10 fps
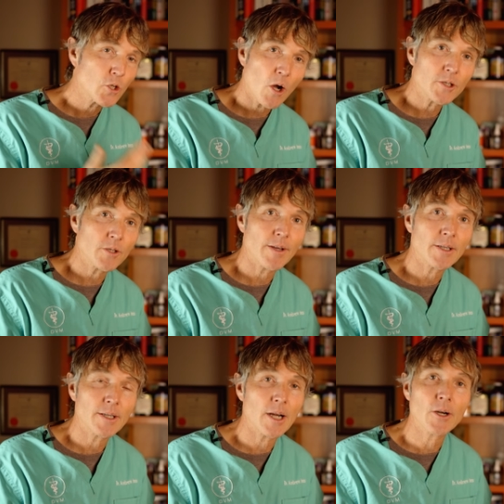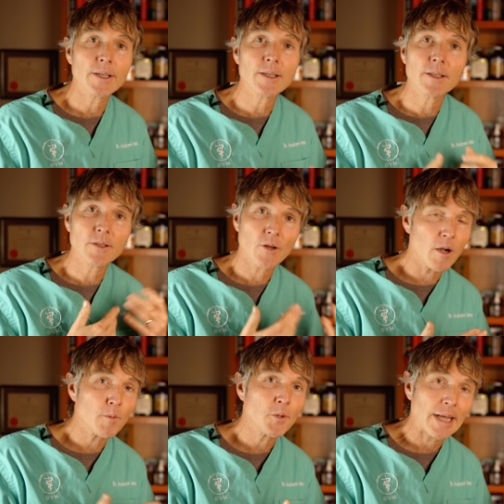talk to your veterinarian,
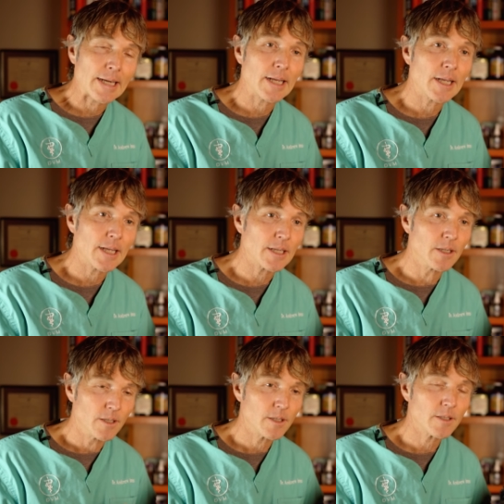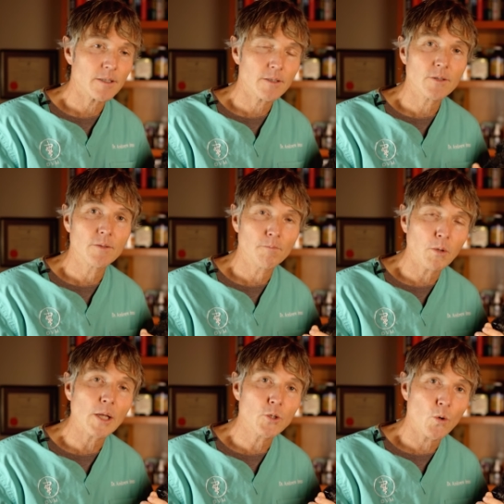talk about getting a uh,
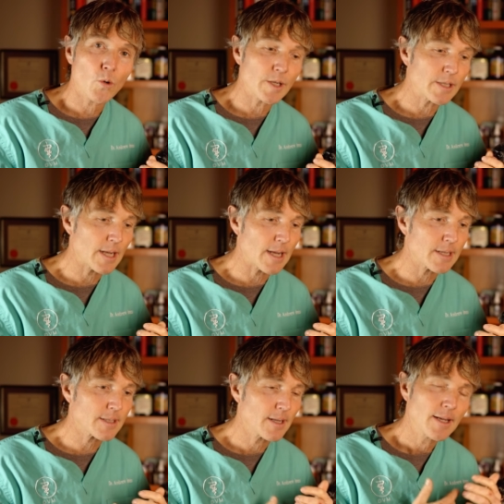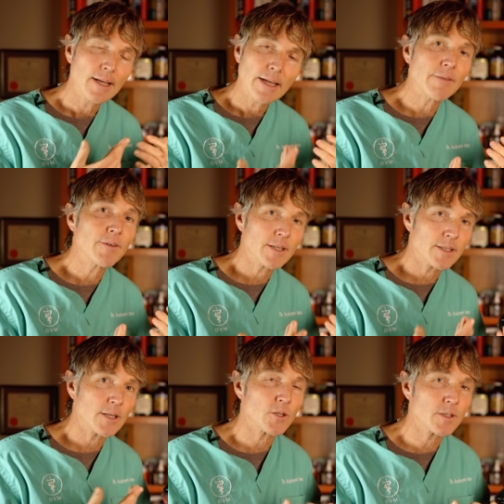blood taurine test, even
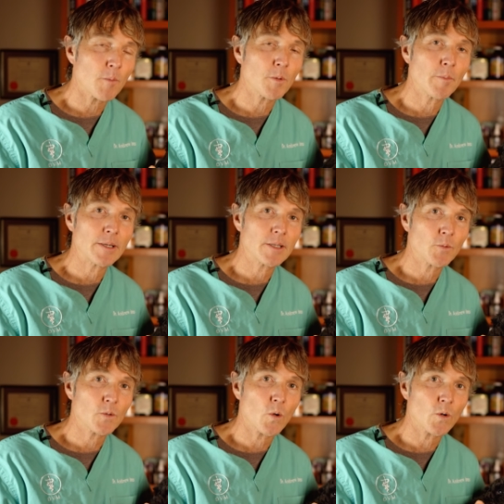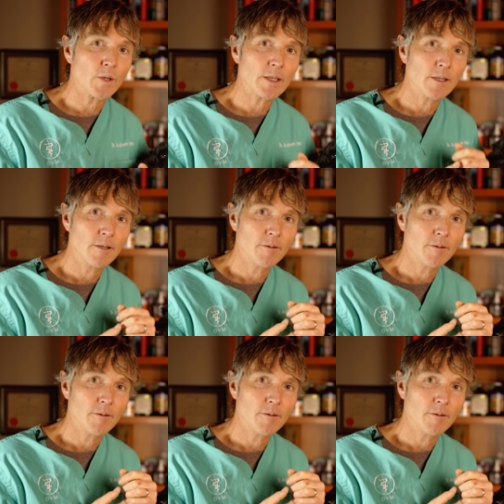consider supplementing with taurine.